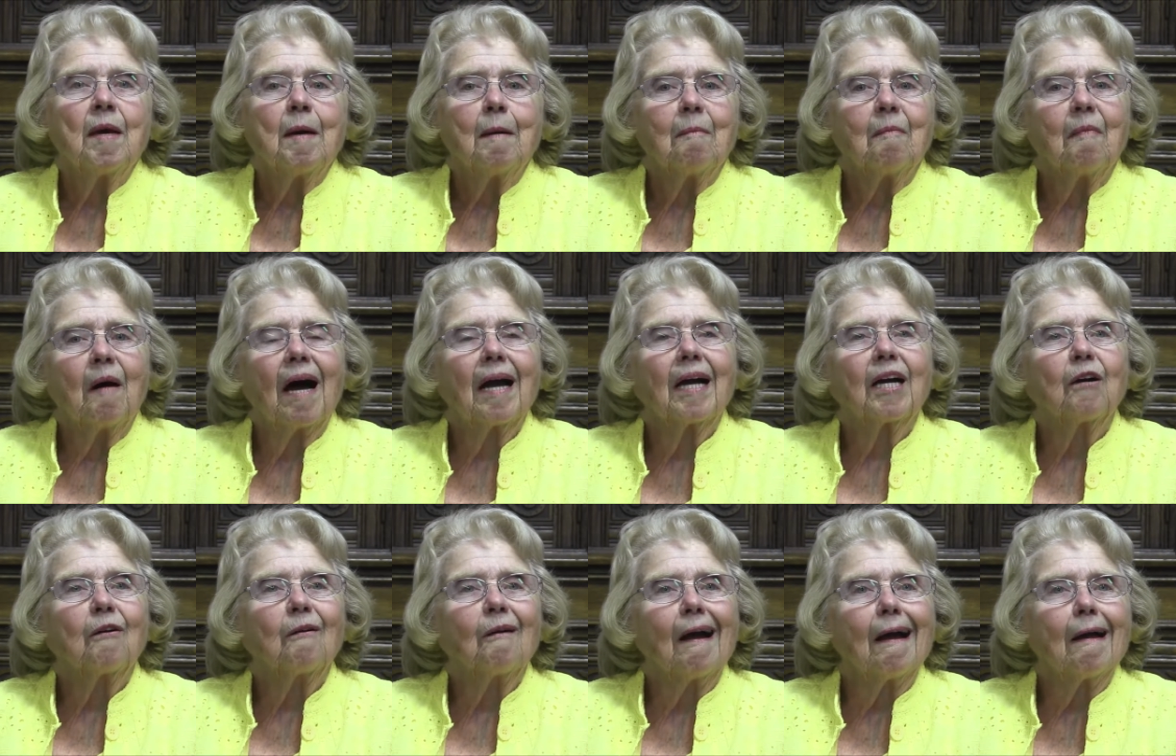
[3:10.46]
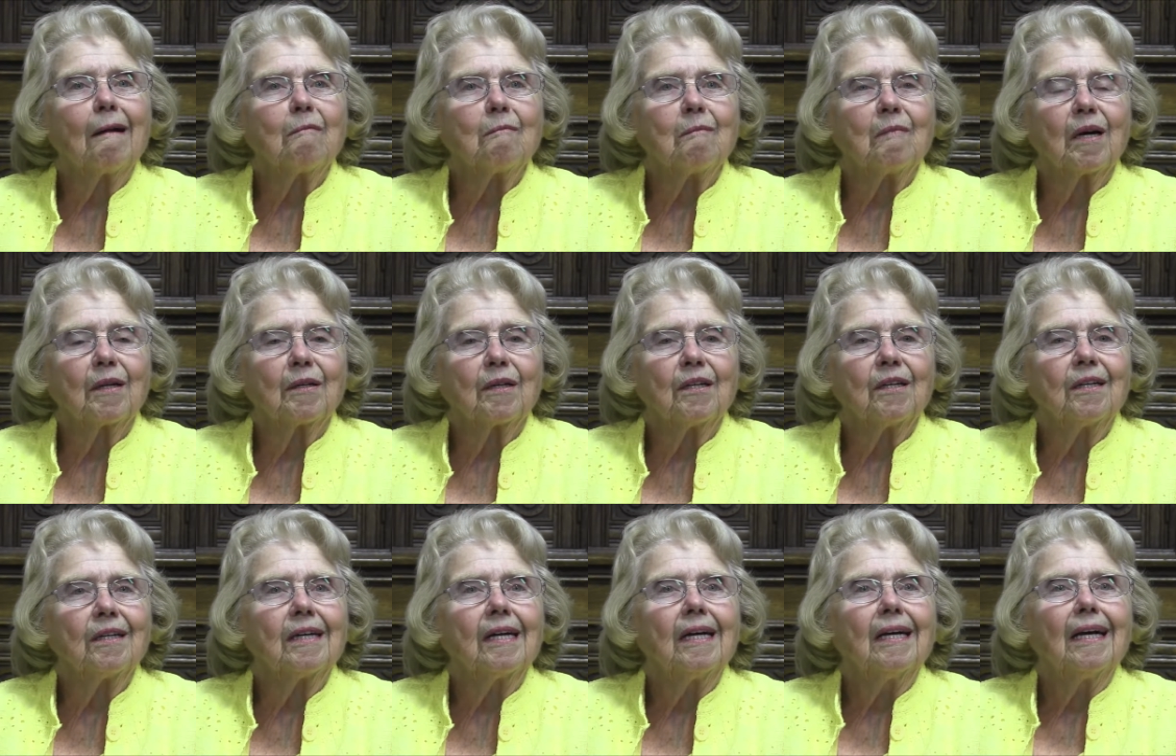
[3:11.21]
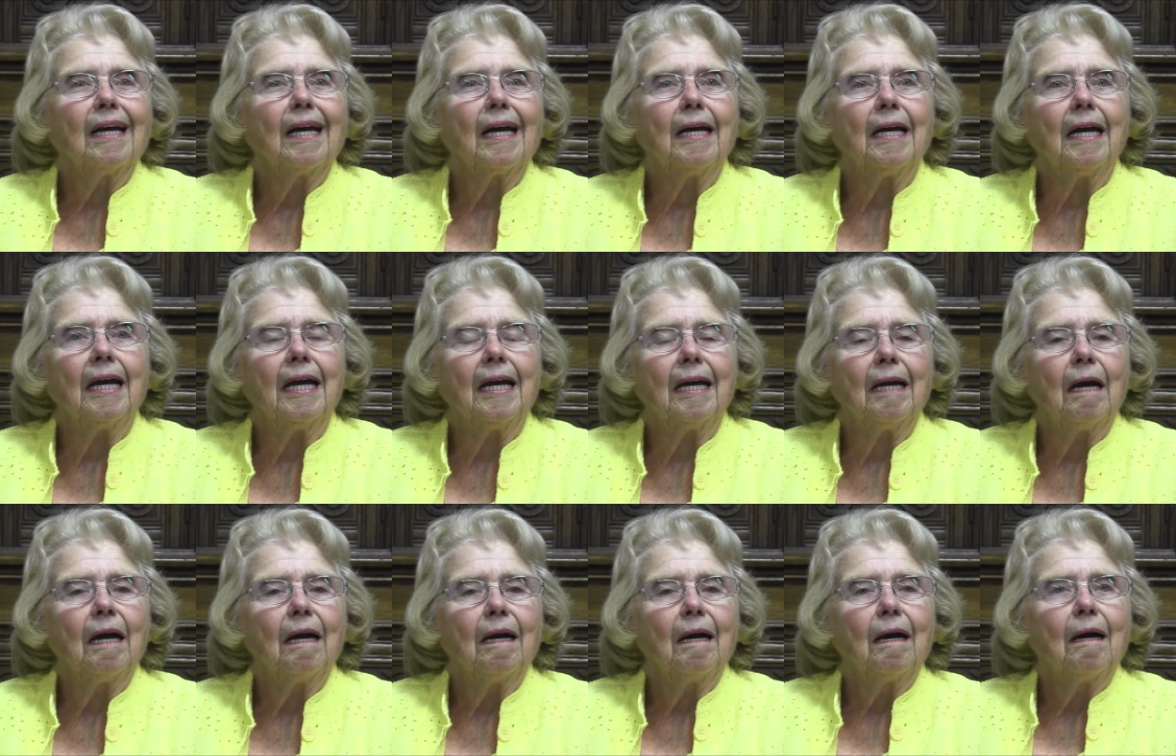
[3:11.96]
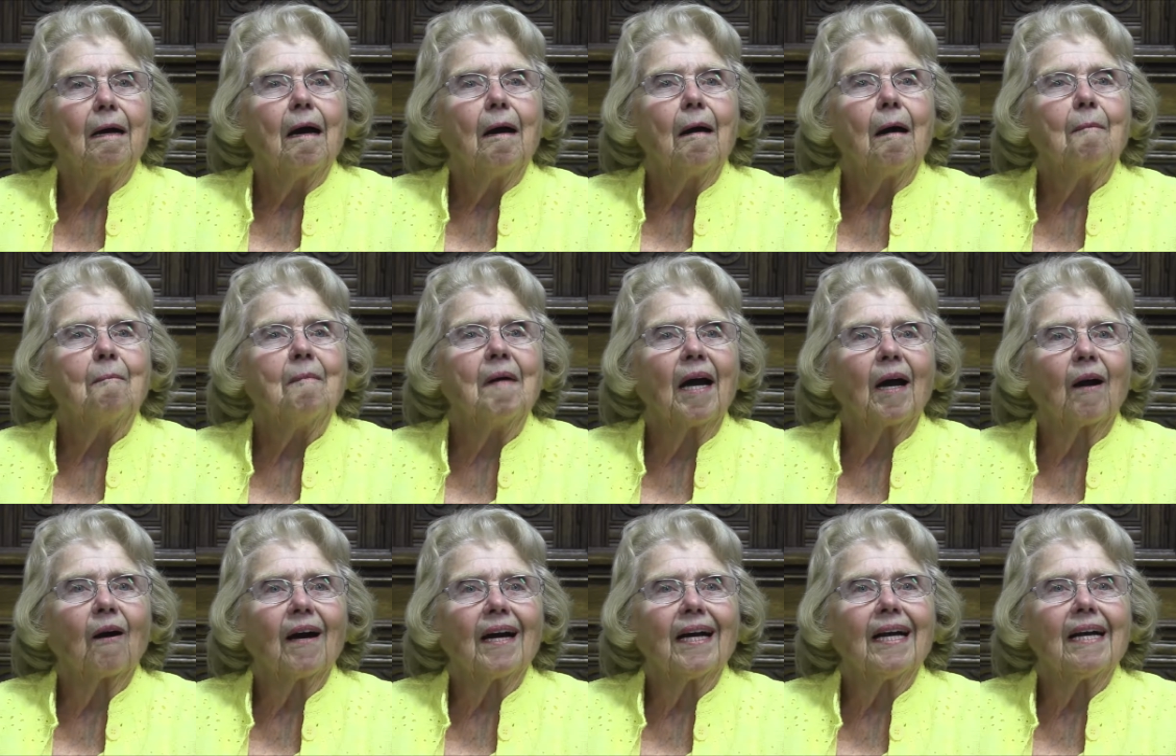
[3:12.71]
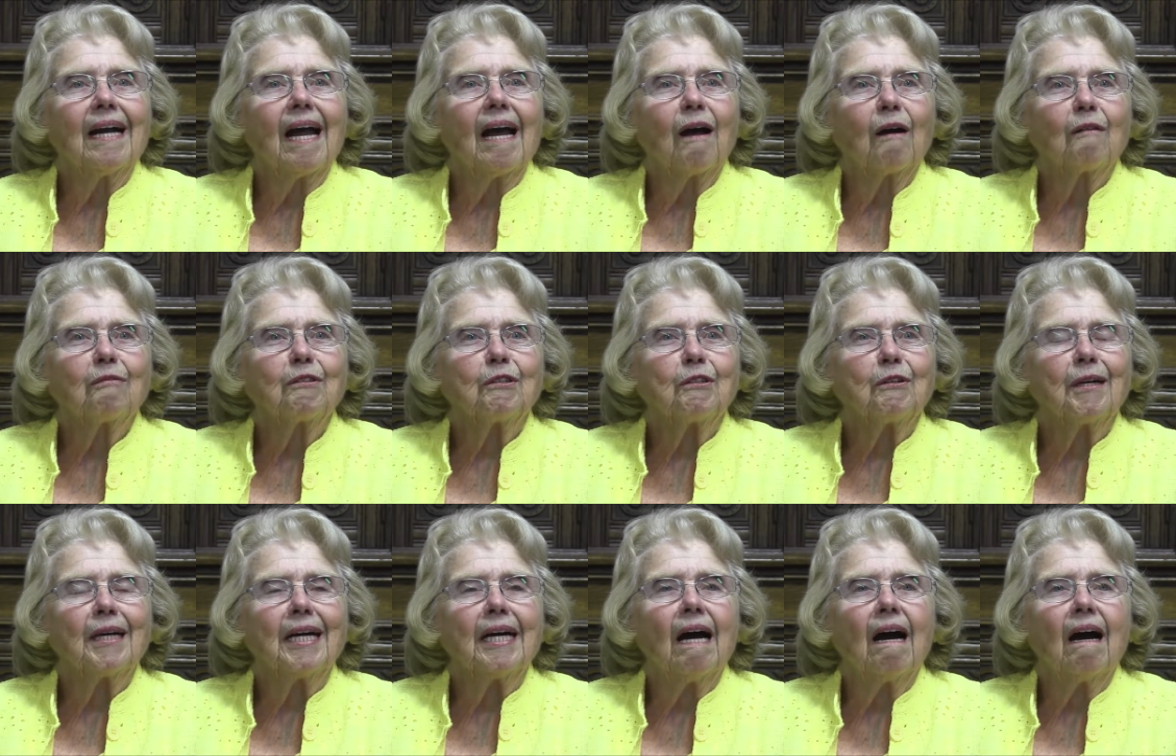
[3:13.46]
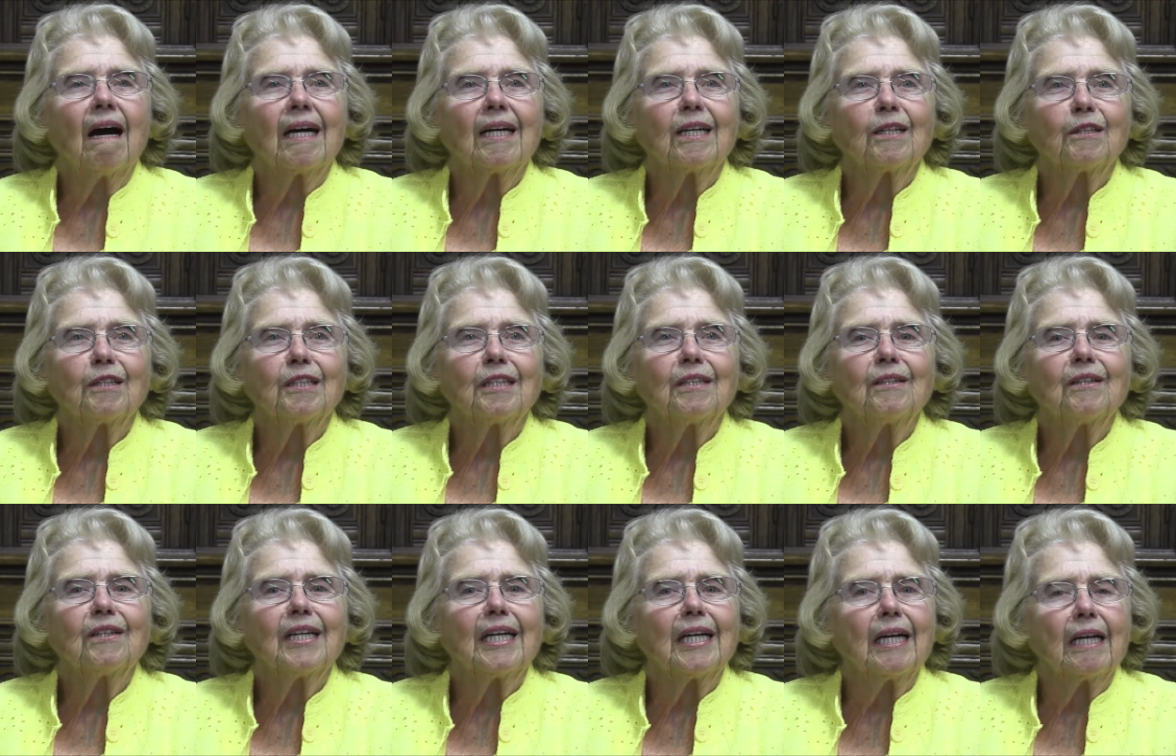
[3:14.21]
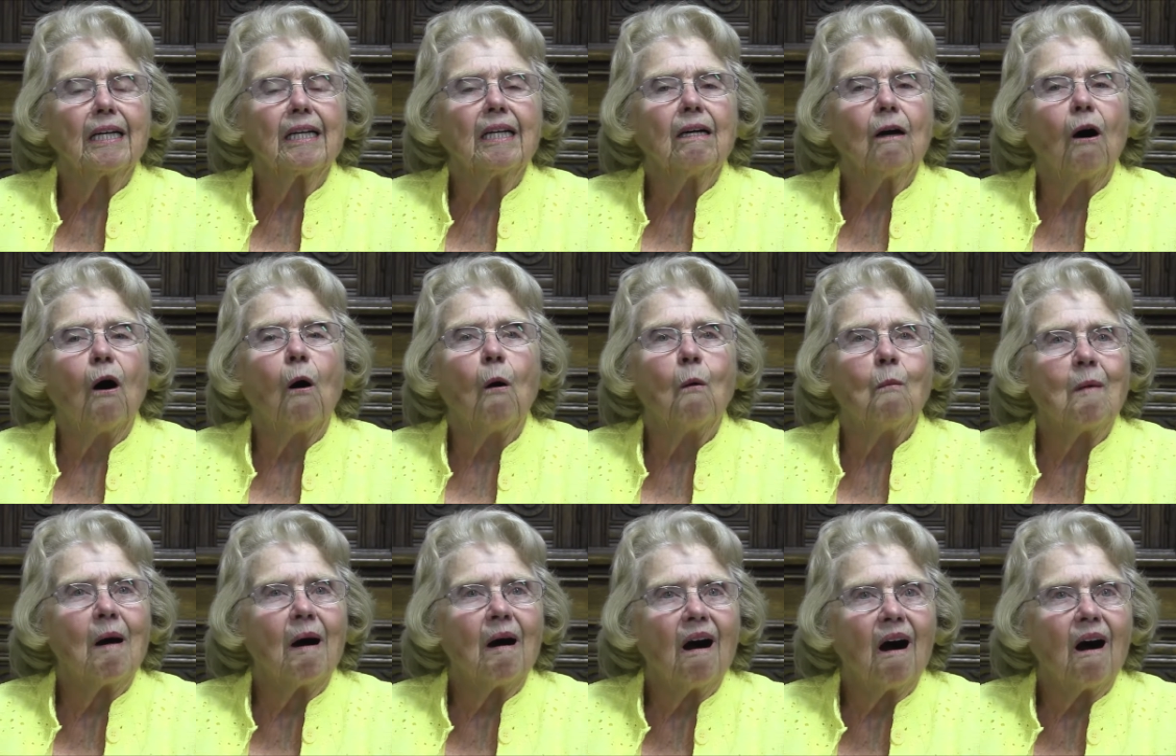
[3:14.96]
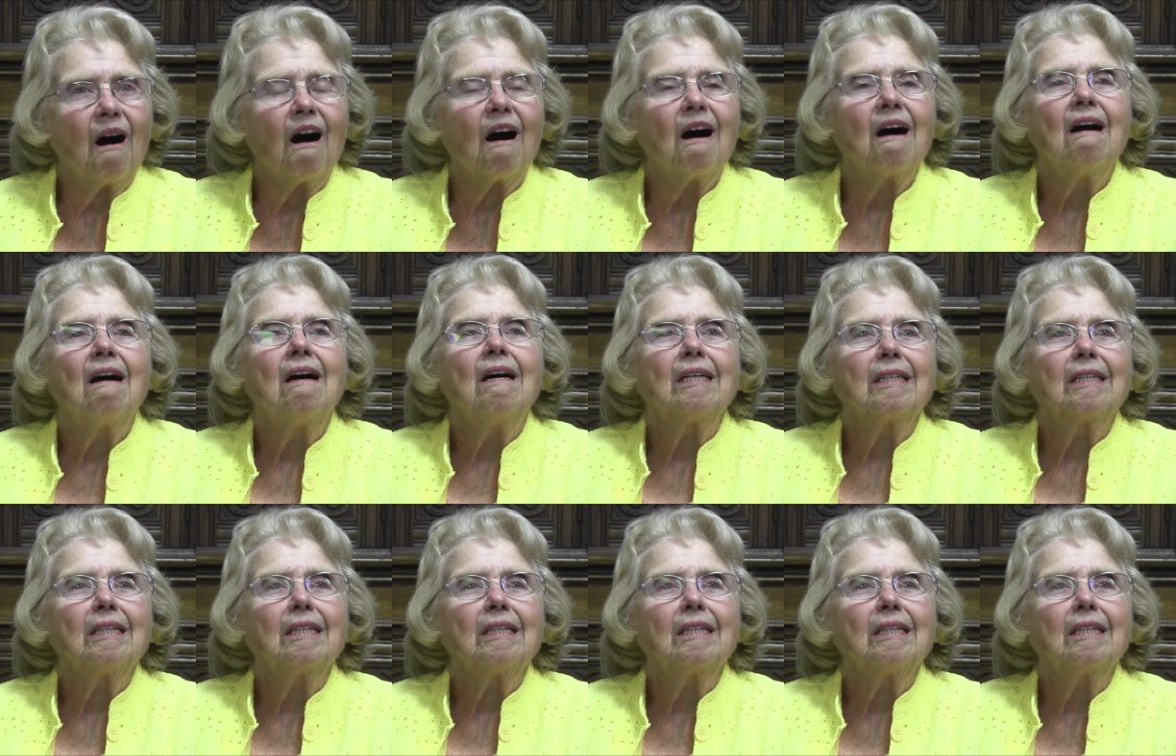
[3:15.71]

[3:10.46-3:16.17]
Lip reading: My grandmother, he married after he hired her in Omaha,